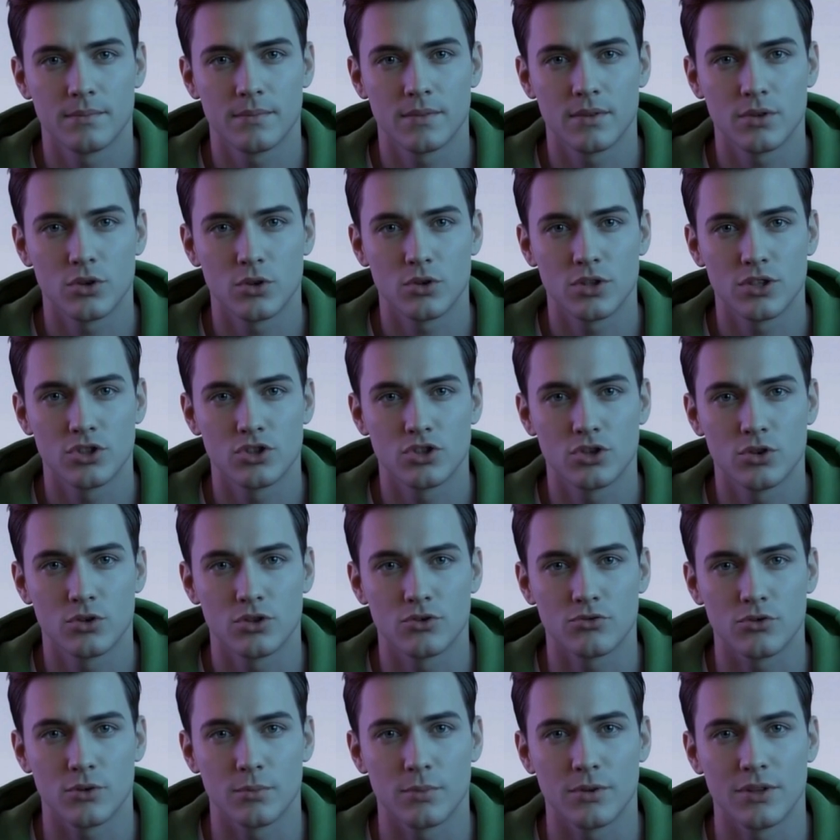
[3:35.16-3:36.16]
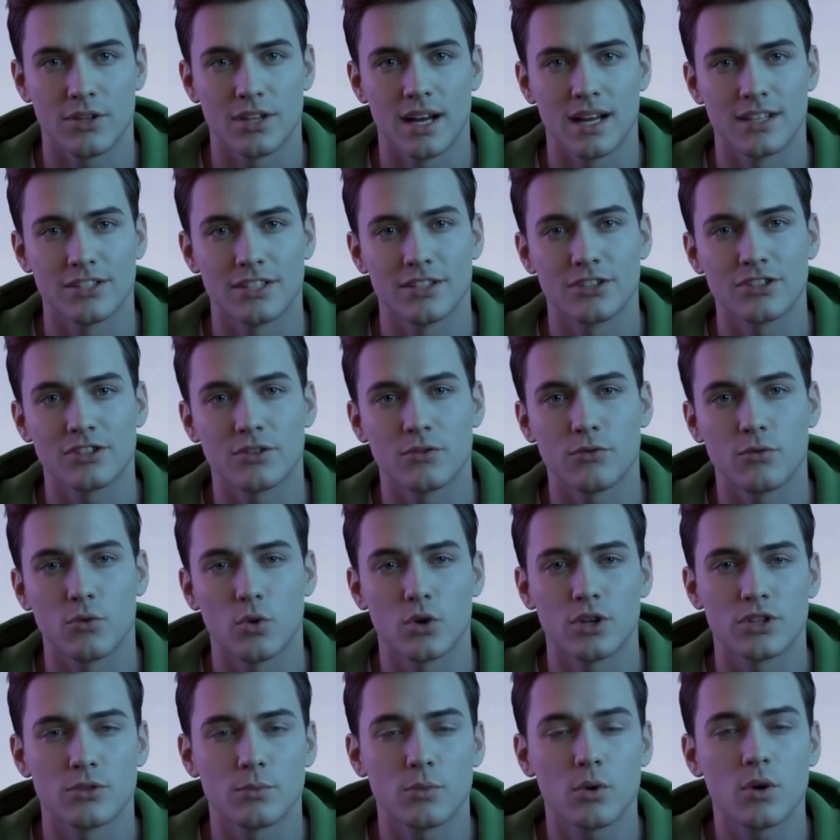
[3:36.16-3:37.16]
You can choose from dozens of
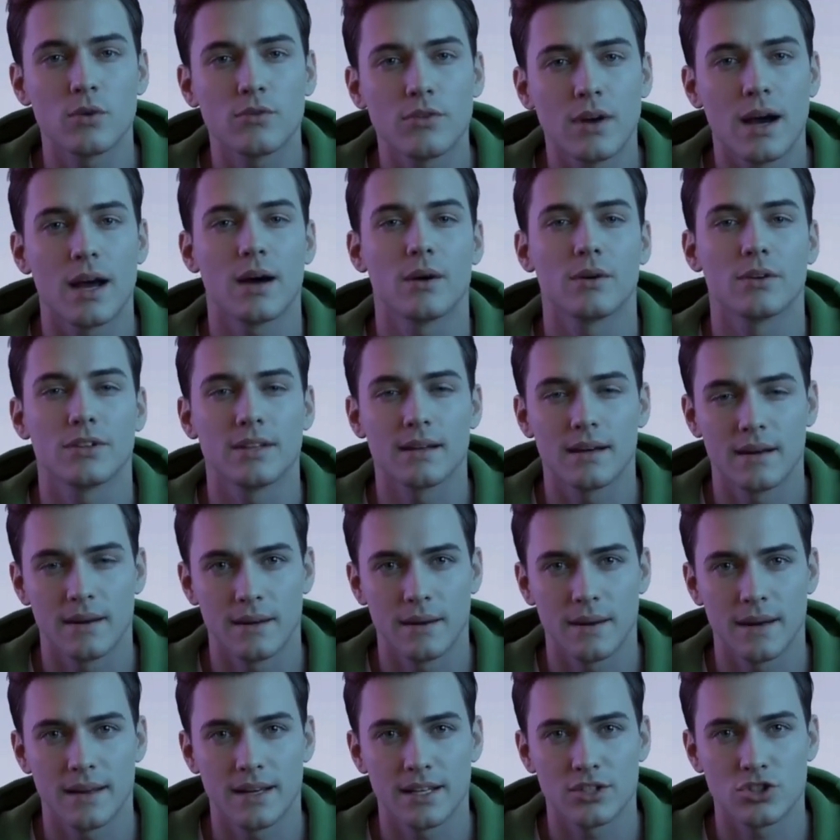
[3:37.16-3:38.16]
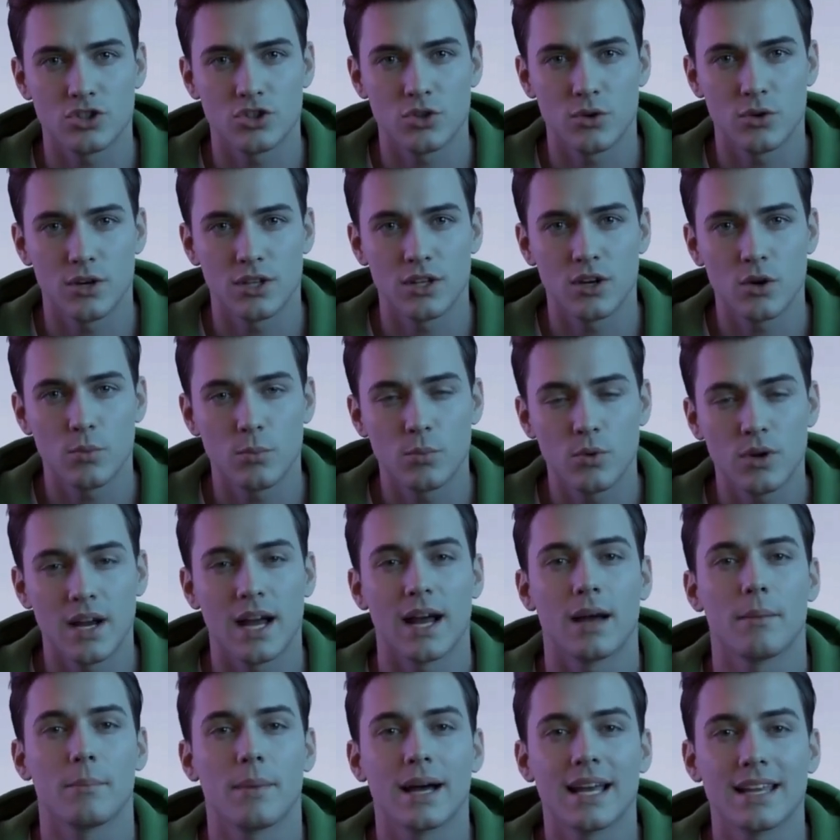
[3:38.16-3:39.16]
voice profiles, ensuring your
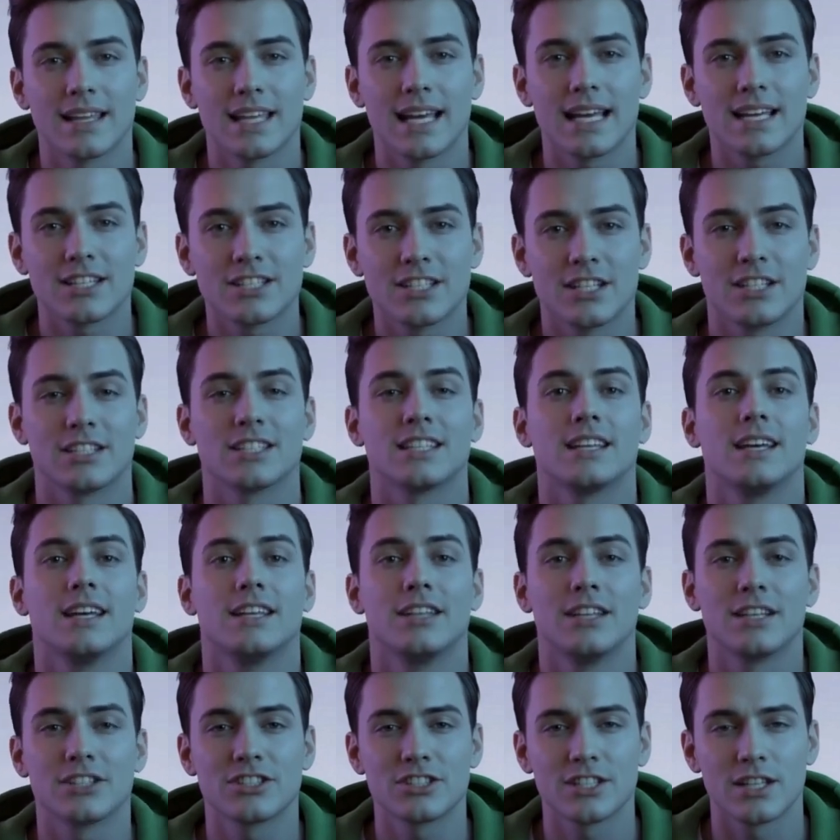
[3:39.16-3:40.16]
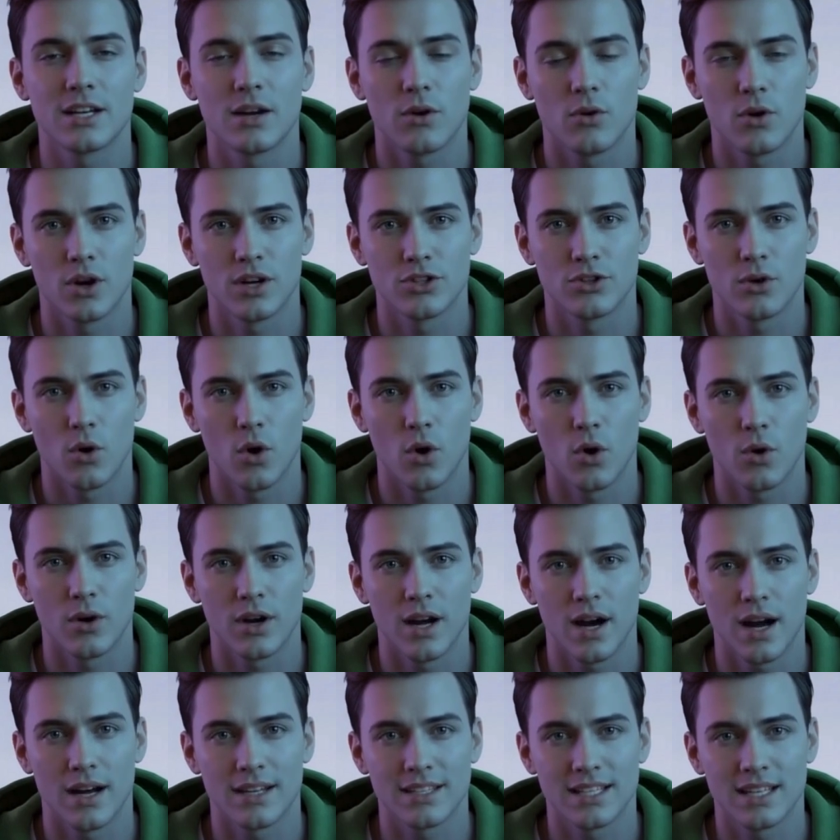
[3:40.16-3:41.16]
brand maintains consistency across all
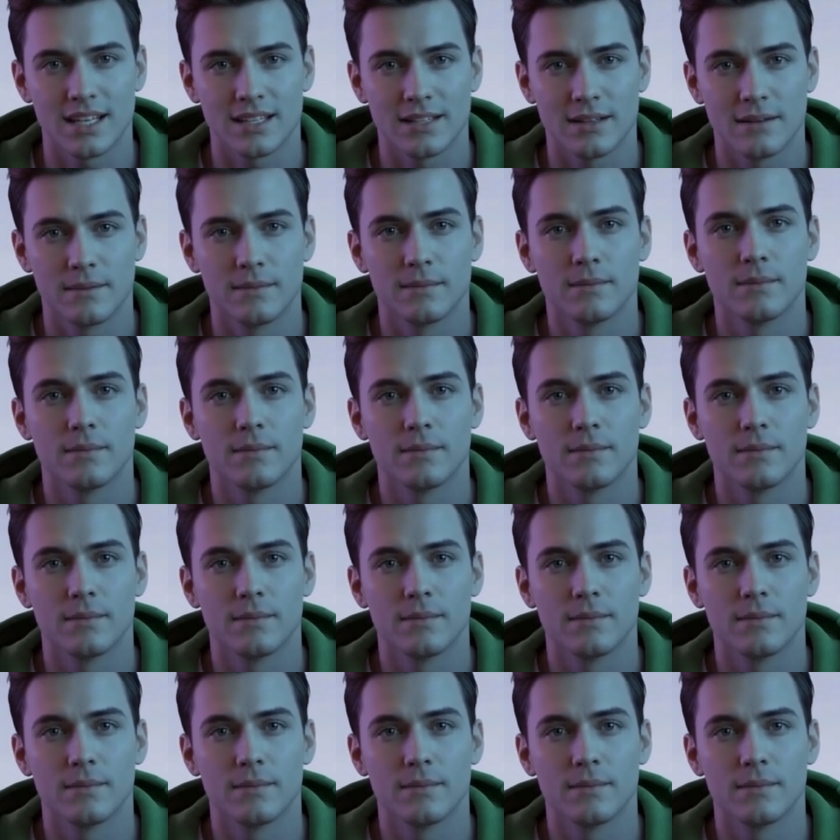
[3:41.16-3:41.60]
content.